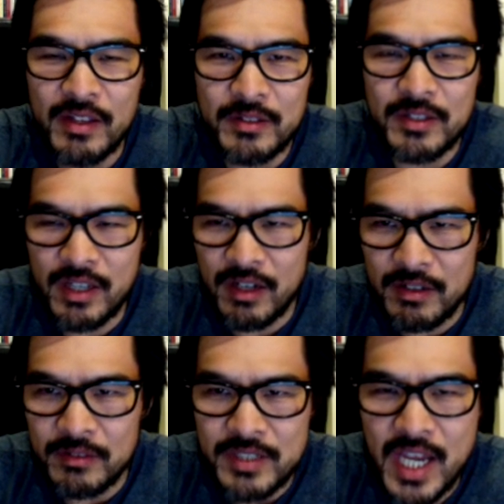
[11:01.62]

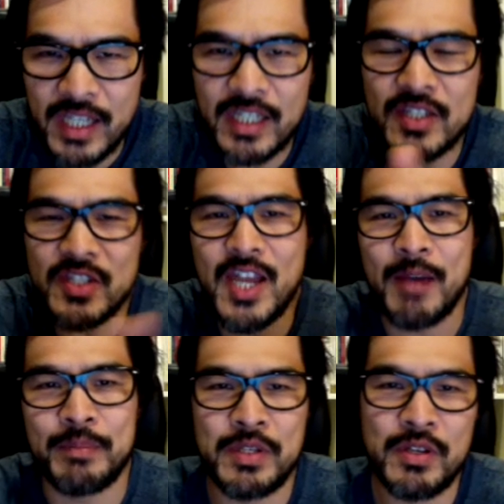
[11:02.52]
they're taking
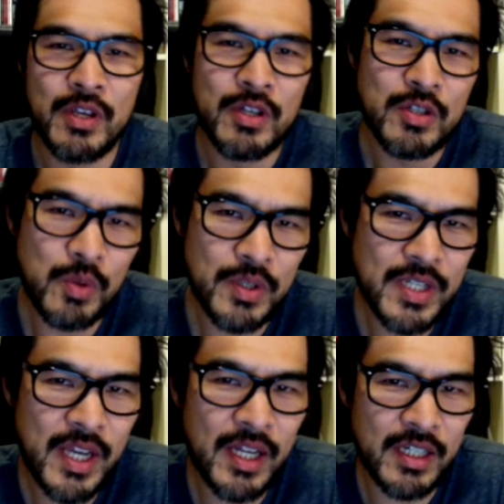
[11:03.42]
steps towards
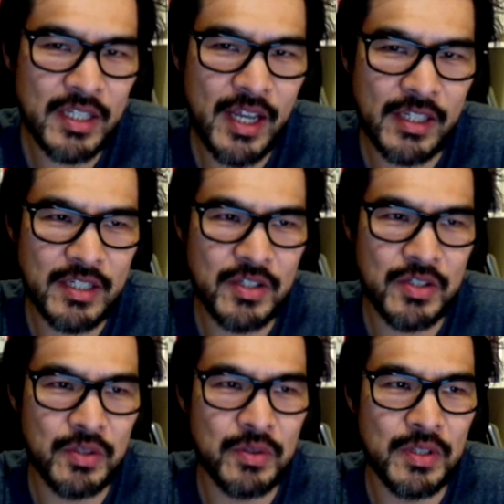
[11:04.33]
getting connected
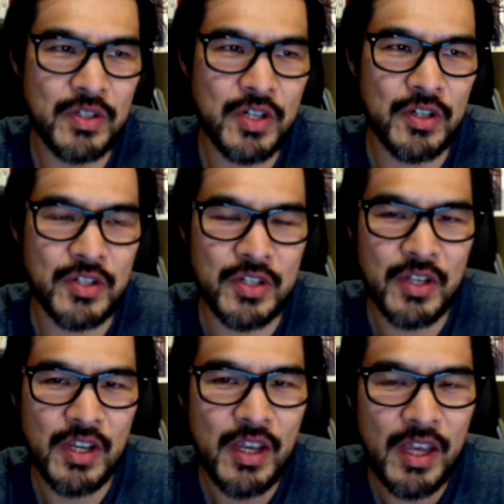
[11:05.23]
to the church.
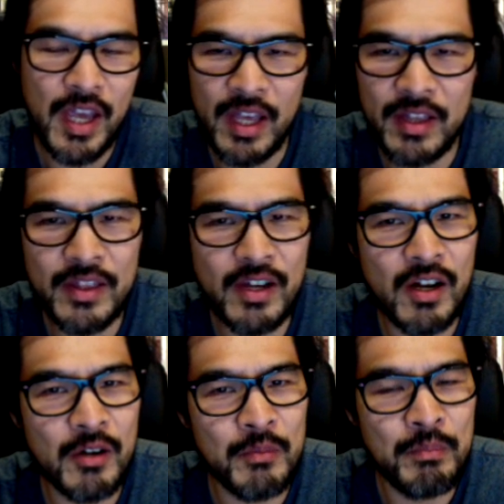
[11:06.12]
And there
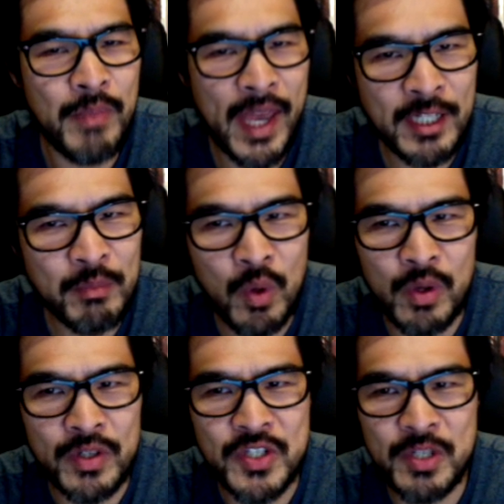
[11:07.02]
are many
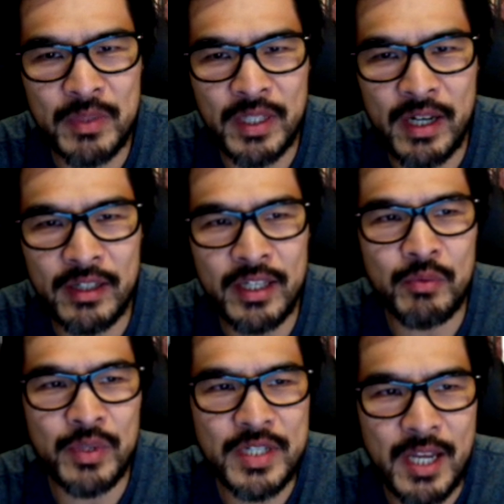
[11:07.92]
more similarly
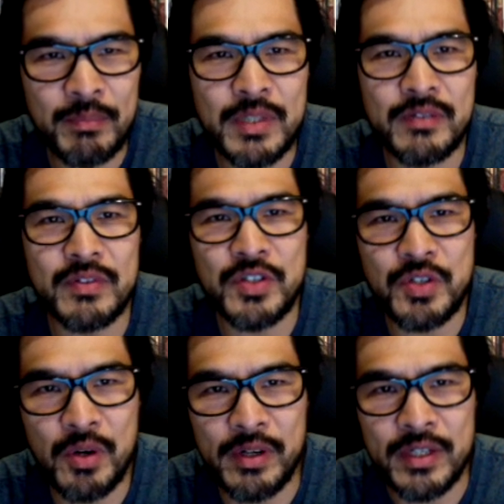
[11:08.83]
redemptive
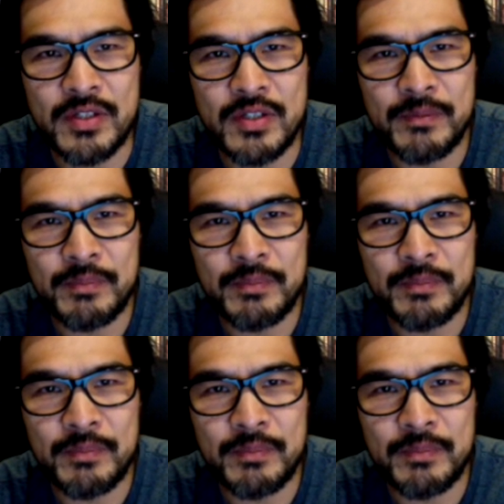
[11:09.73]
stories.